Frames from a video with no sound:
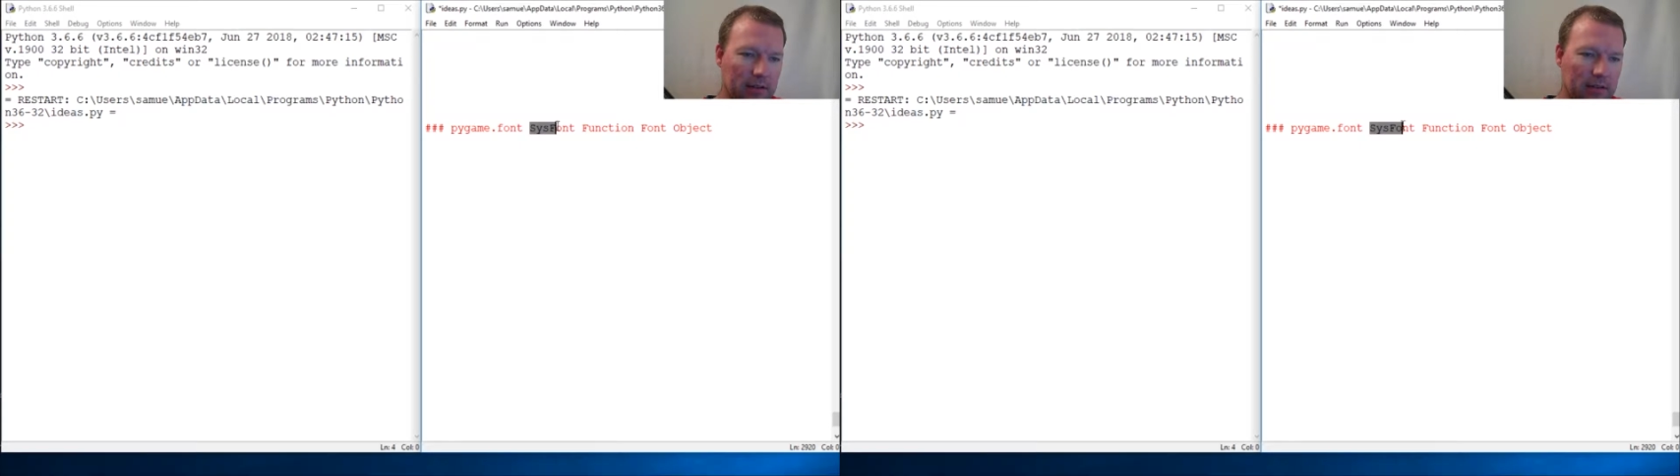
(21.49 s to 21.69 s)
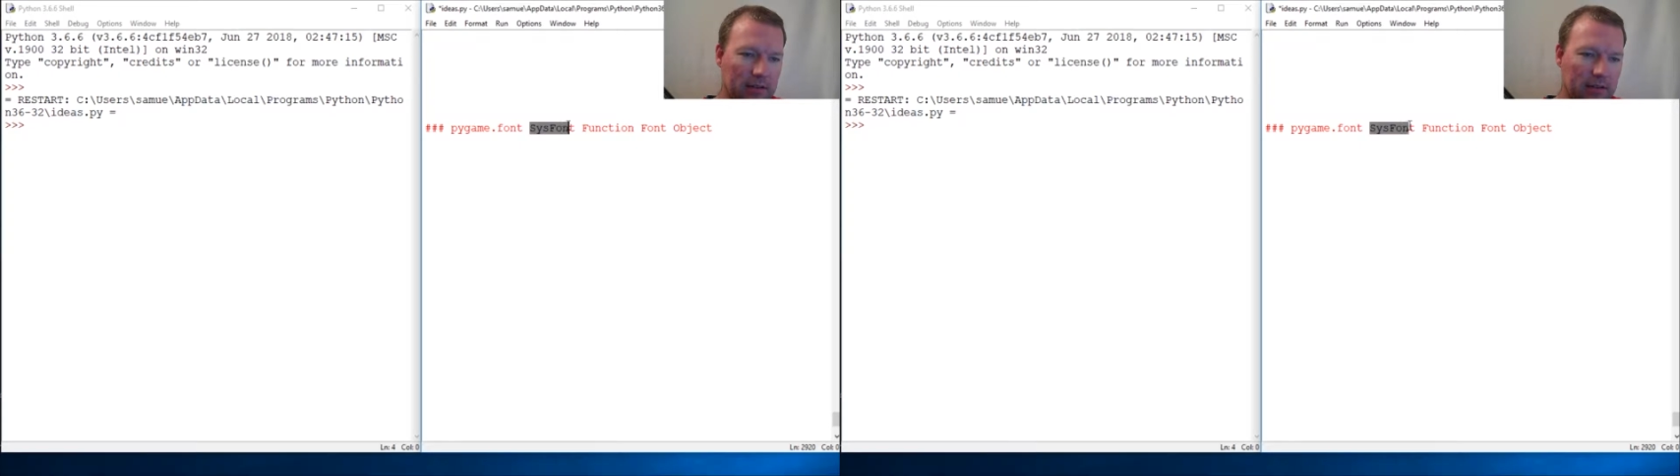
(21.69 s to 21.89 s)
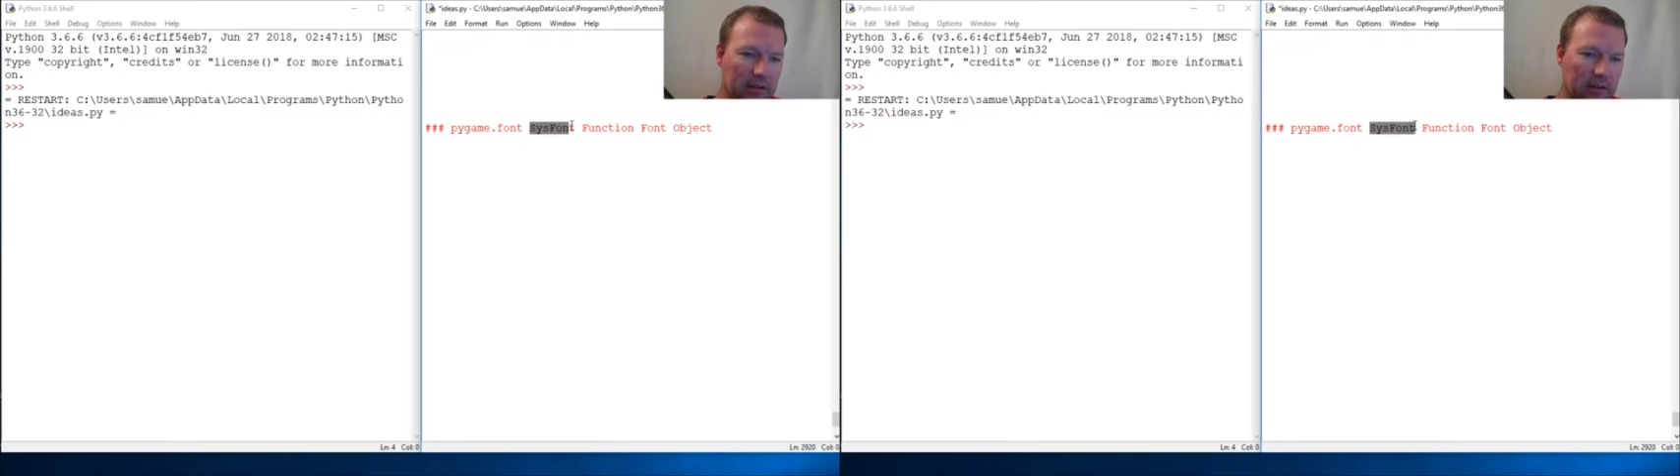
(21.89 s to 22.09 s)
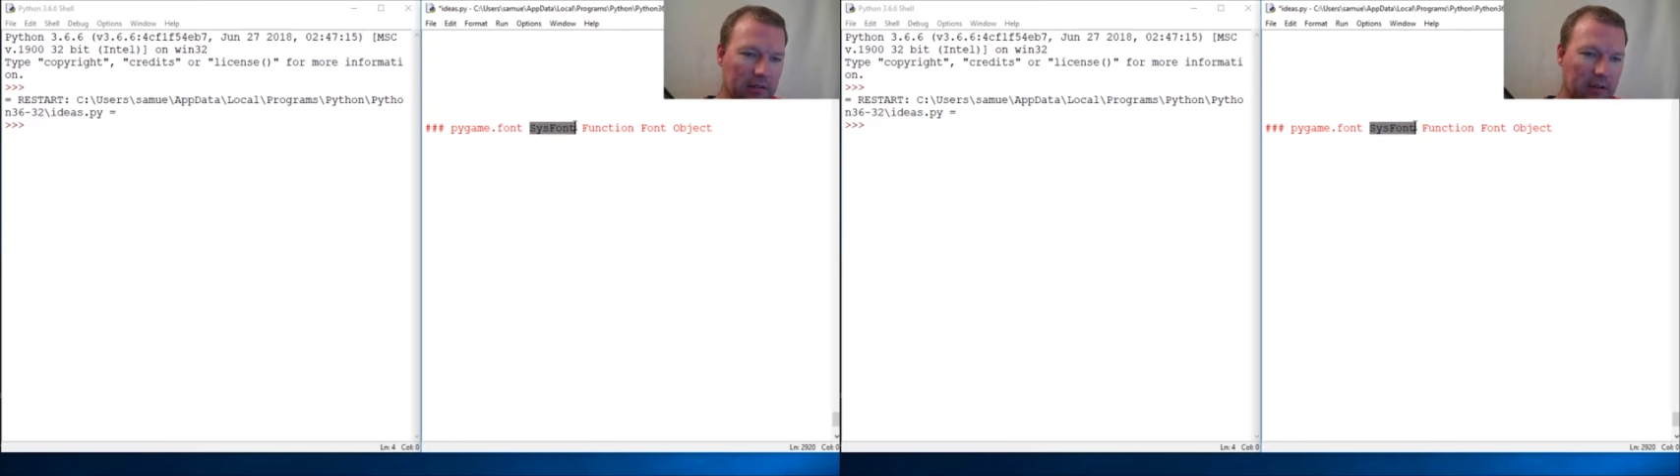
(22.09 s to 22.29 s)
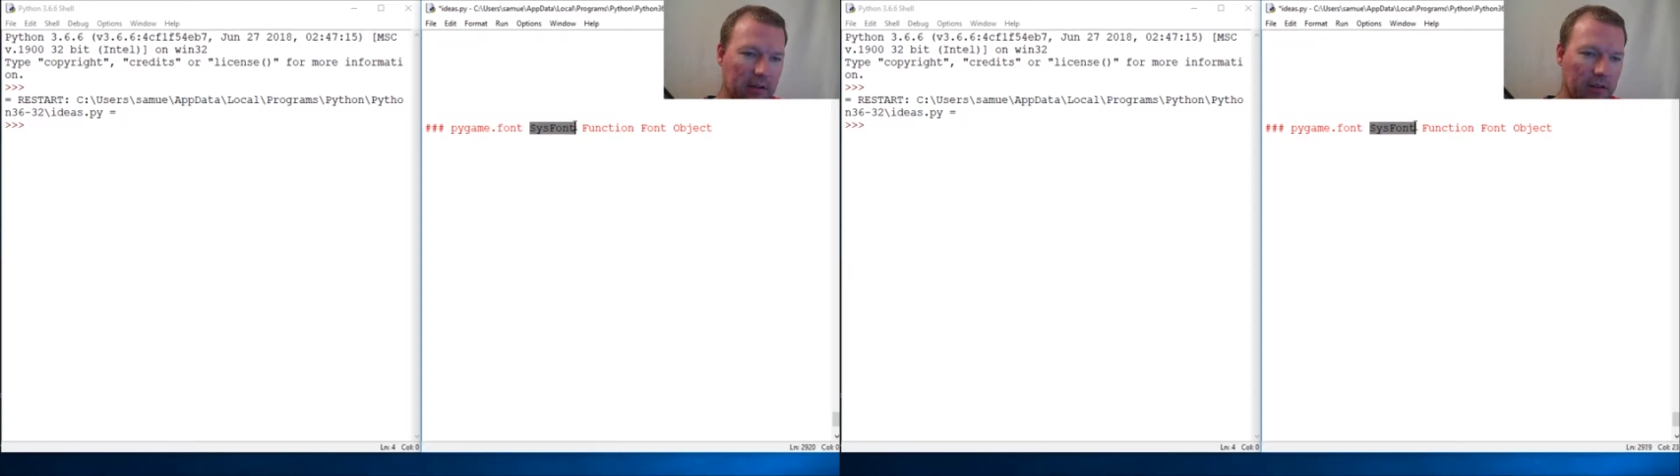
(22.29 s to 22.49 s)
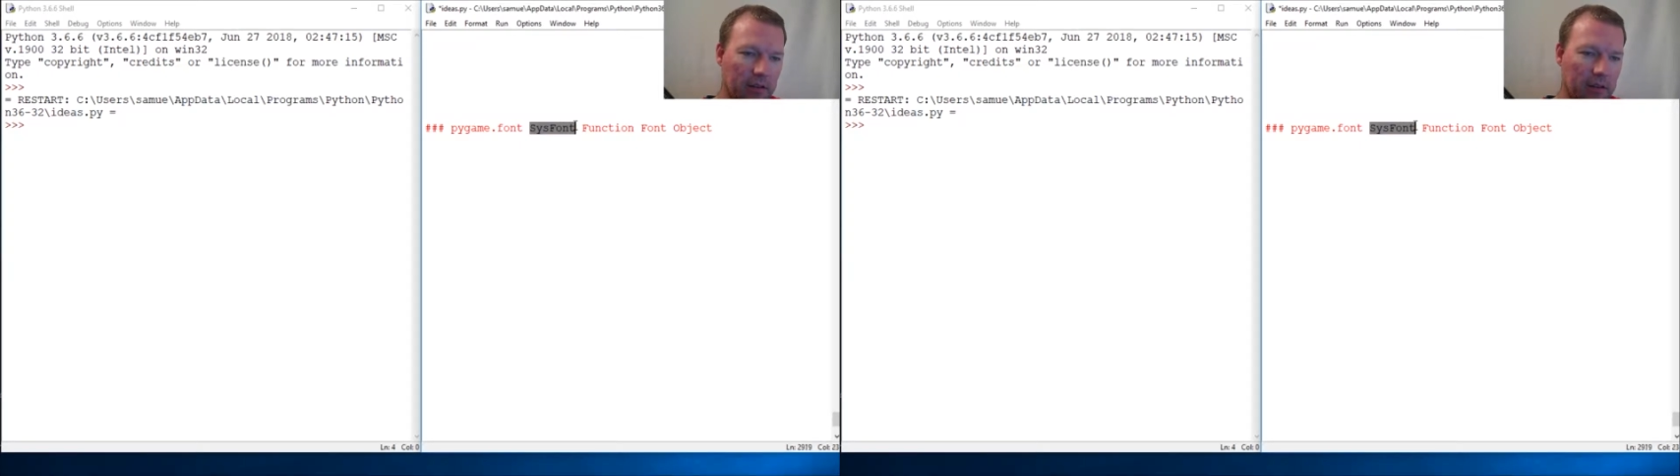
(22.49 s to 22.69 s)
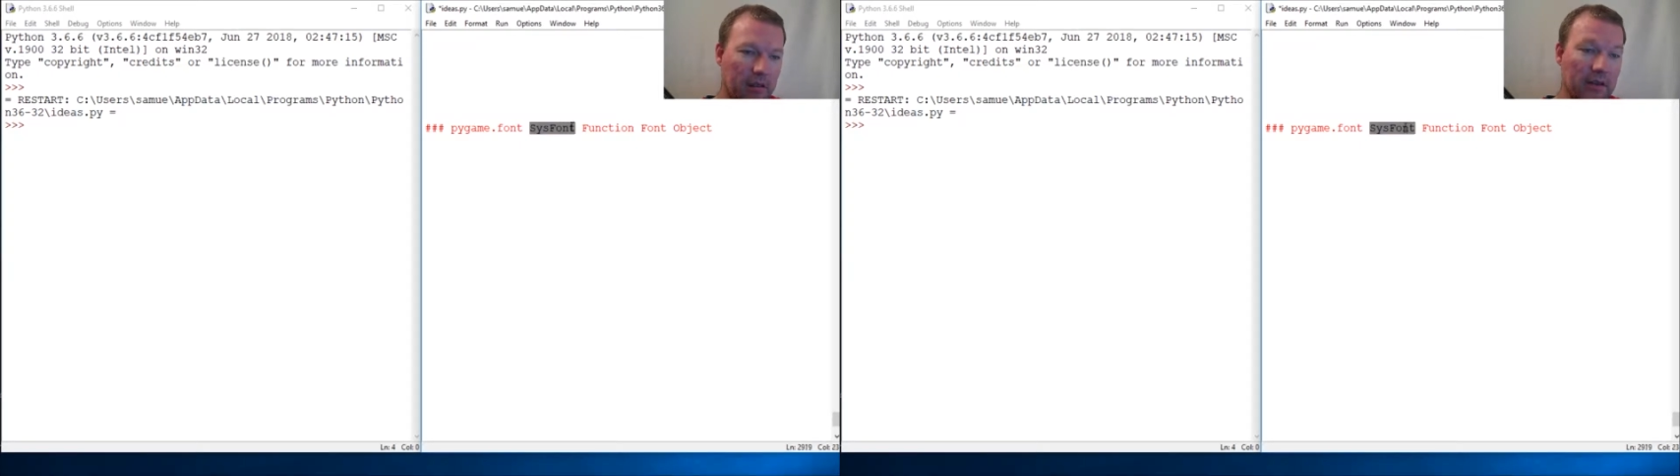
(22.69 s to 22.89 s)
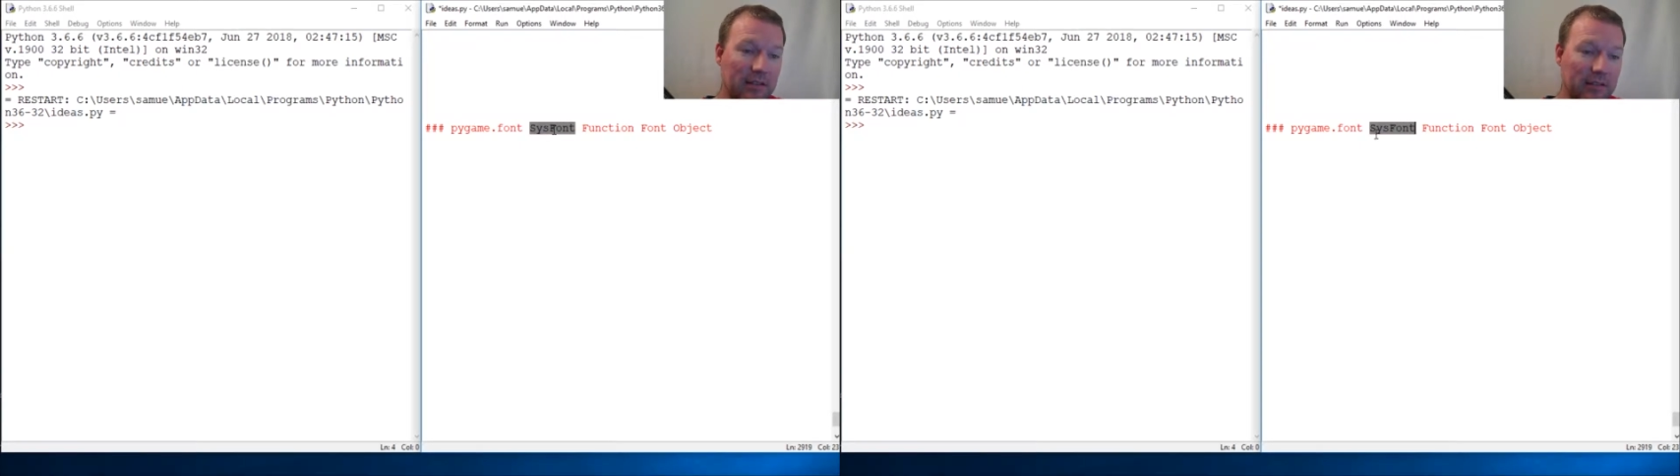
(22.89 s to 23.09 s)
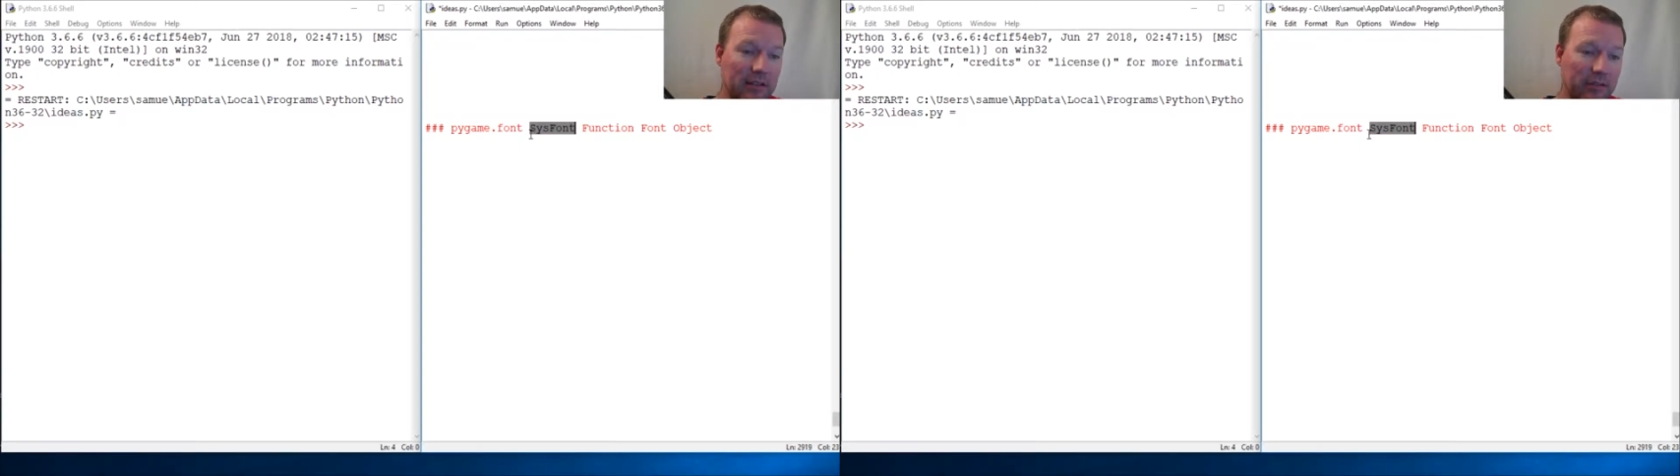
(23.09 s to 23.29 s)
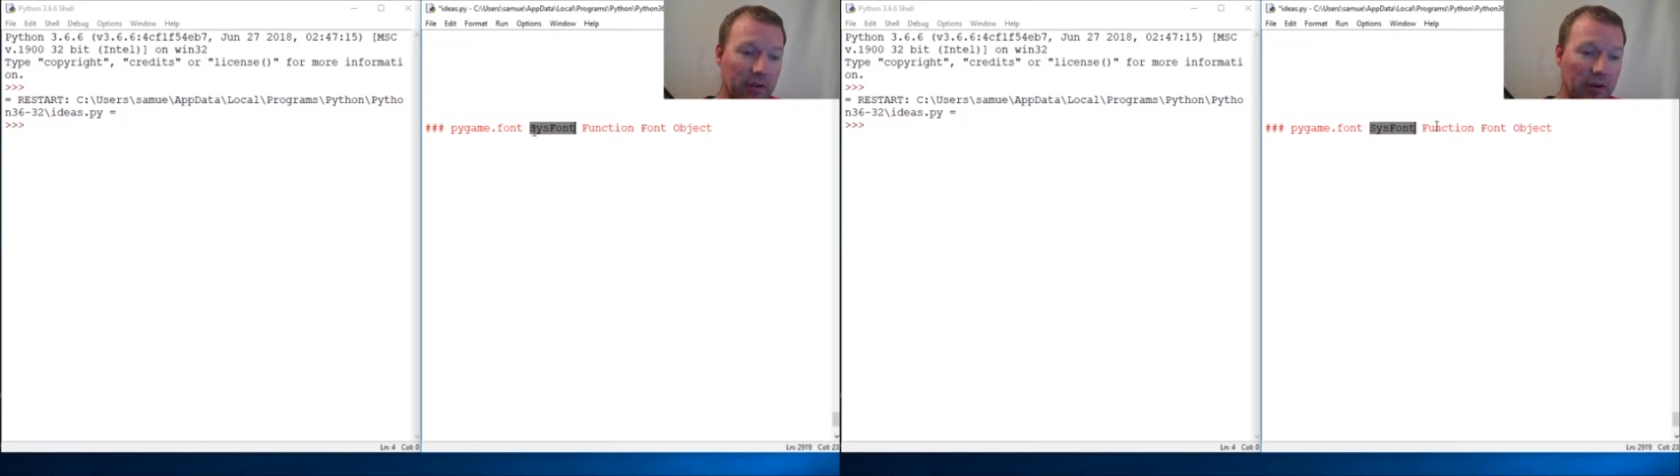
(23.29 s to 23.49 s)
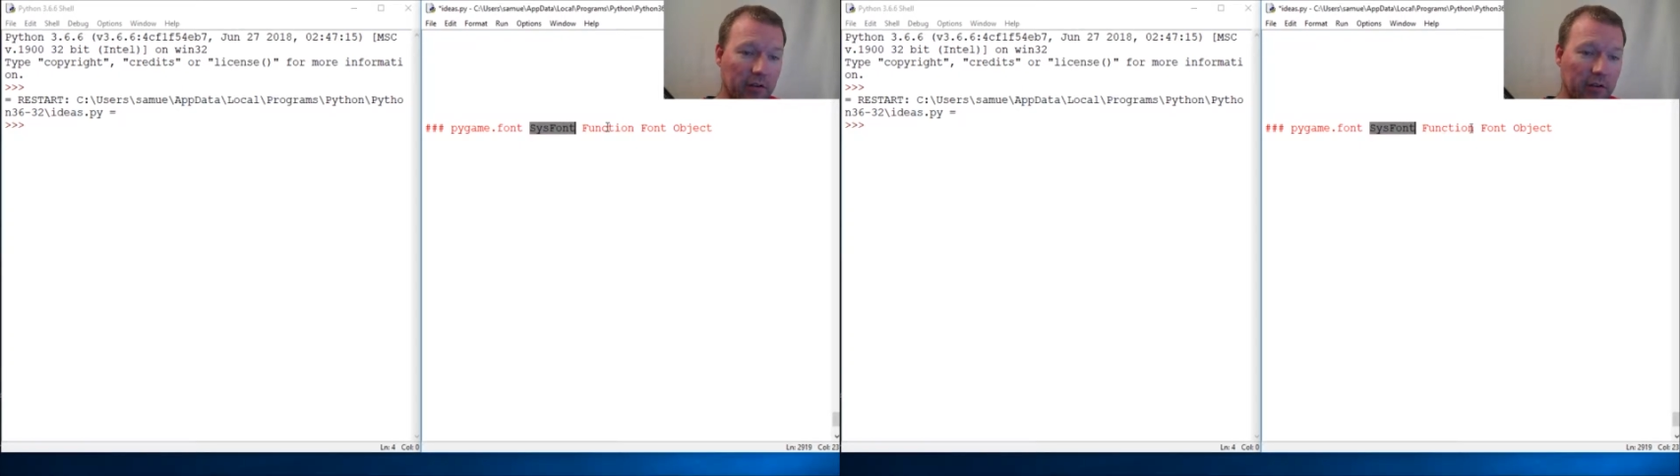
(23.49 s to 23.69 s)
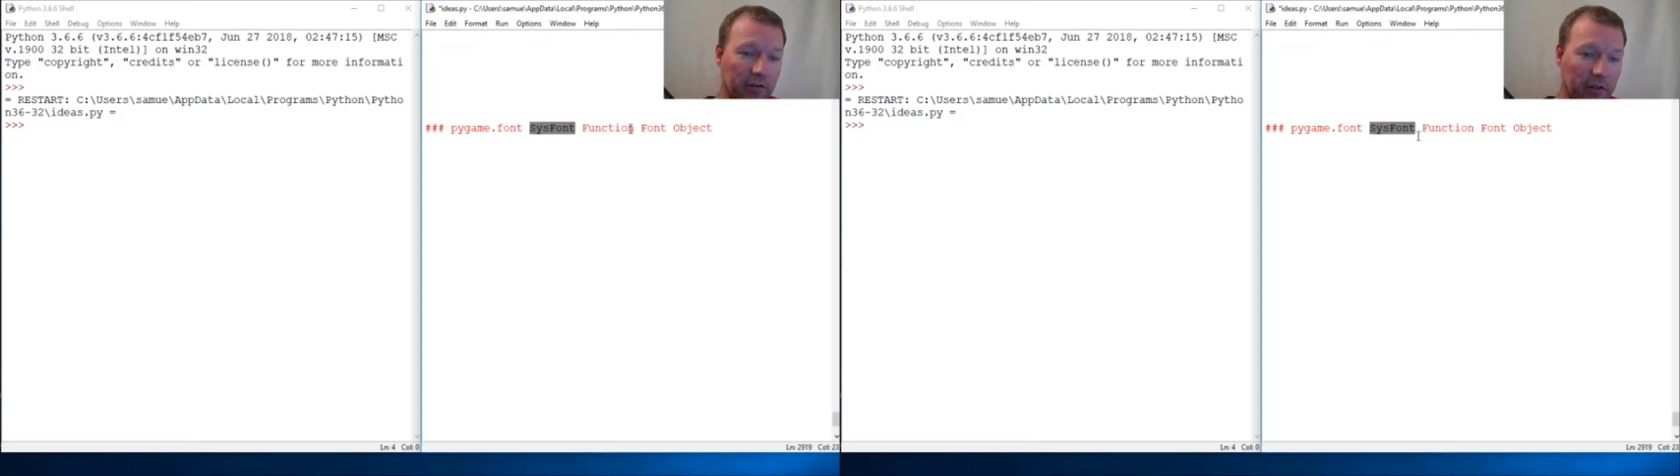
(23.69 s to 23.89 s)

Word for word: the SysFont